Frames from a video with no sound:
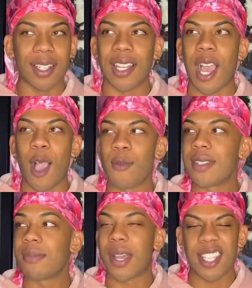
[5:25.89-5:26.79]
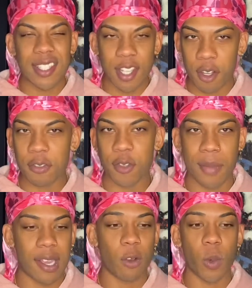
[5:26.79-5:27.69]
Like, I was myself no
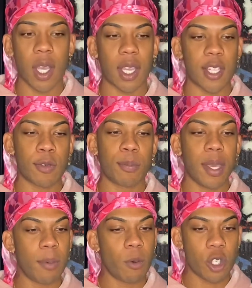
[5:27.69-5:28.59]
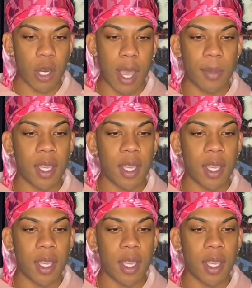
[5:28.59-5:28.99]
matter what. Because when people would try me,